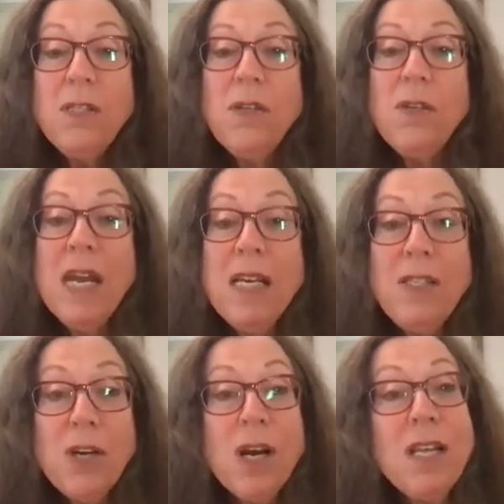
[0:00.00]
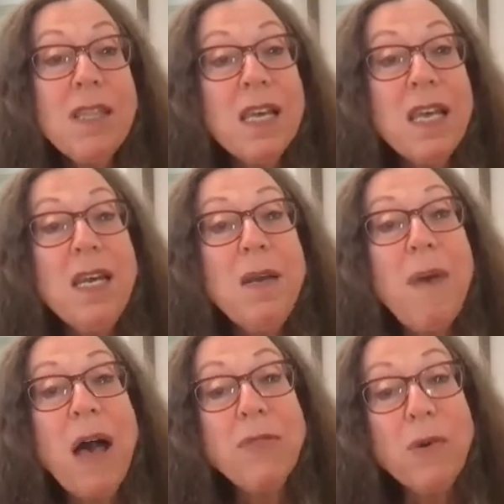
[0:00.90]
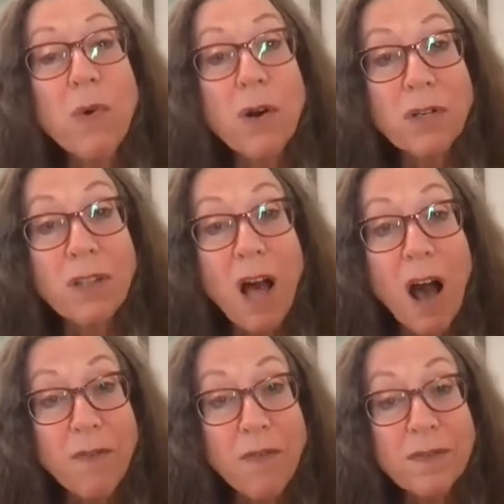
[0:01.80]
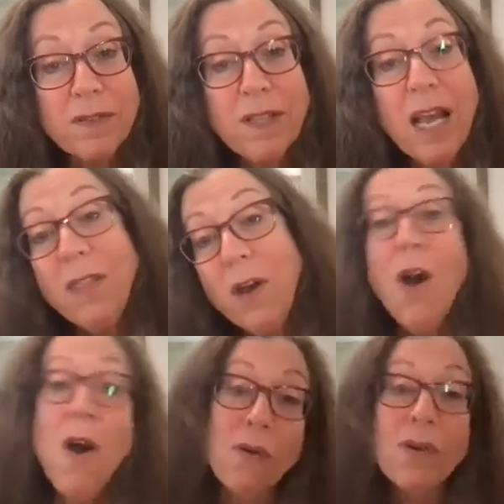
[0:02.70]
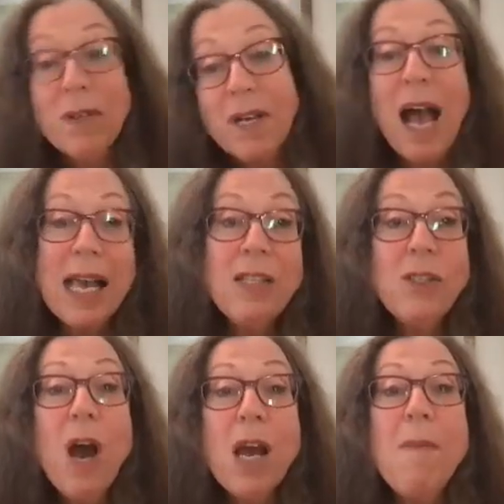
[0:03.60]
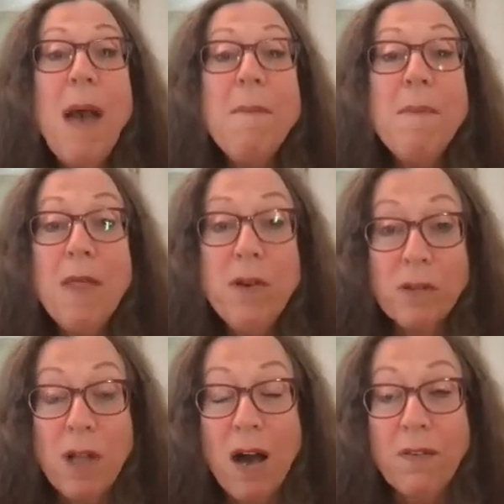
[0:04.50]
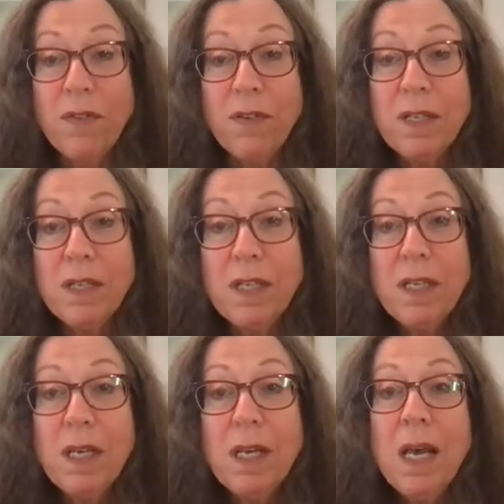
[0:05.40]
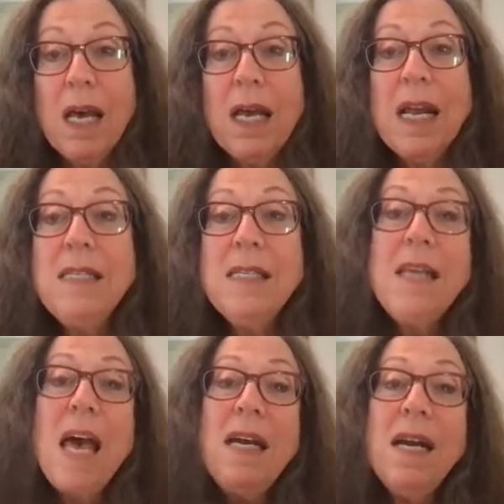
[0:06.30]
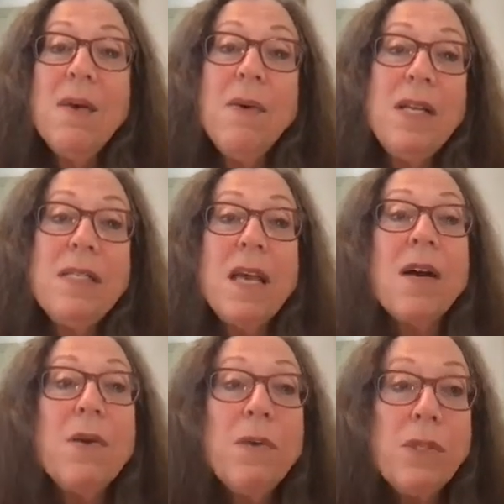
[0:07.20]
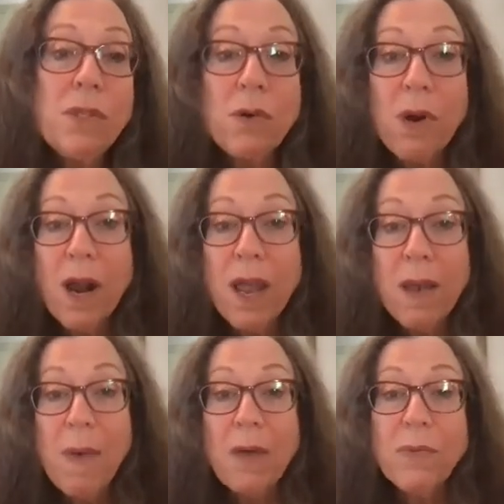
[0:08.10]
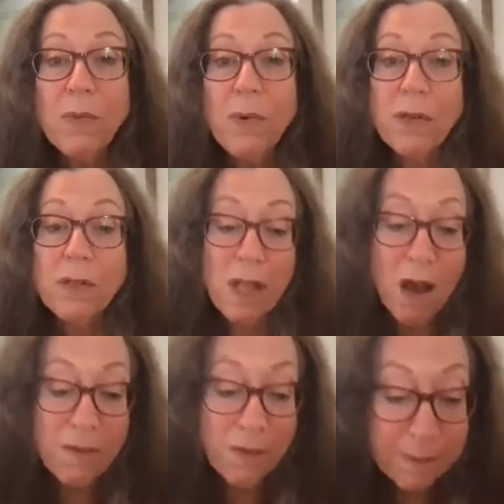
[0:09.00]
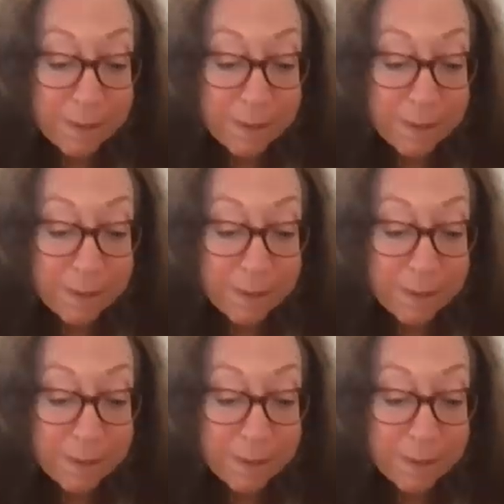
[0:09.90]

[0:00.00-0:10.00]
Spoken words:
So then I started thinking about the word love. I thought, oh, I can talk about mother love. And I decided I want to tell you a story about the word love.